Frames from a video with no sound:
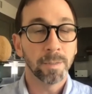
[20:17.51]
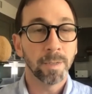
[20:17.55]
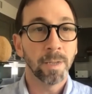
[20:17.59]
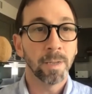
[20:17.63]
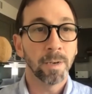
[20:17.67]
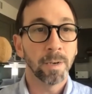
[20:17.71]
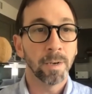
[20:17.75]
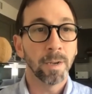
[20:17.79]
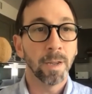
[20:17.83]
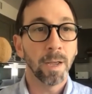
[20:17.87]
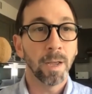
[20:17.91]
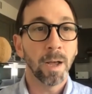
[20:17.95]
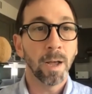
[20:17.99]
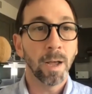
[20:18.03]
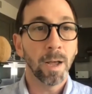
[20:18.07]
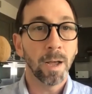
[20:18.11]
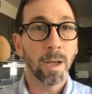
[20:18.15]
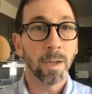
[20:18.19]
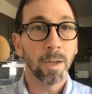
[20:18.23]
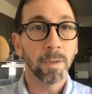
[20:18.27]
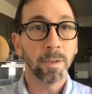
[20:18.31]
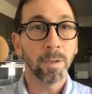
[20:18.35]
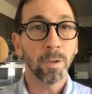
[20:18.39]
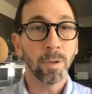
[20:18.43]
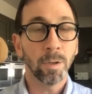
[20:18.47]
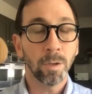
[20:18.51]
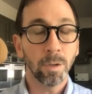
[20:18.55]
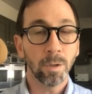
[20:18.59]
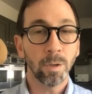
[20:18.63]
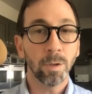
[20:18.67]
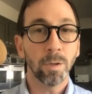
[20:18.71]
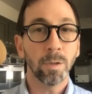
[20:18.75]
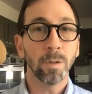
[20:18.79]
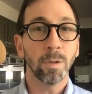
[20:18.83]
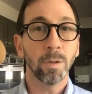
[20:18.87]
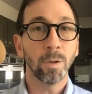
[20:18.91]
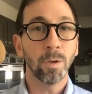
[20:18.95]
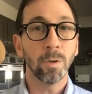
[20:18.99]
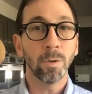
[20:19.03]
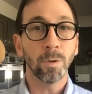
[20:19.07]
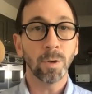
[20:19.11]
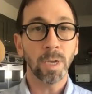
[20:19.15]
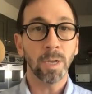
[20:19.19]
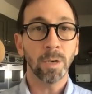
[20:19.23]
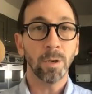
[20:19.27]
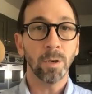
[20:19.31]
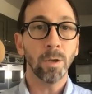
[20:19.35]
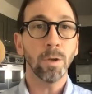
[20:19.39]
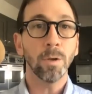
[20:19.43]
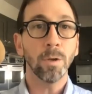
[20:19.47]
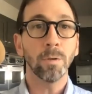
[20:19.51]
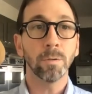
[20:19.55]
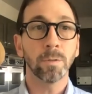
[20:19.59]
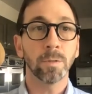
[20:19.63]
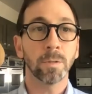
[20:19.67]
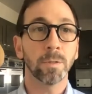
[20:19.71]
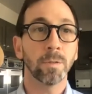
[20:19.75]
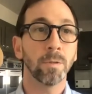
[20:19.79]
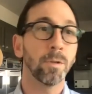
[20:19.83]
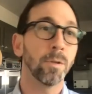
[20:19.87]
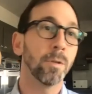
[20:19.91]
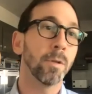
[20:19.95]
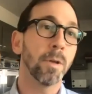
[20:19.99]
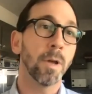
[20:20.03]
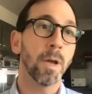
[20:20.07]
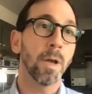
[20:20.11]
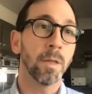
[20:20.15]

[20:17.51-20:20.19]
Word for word: And uh, you can use,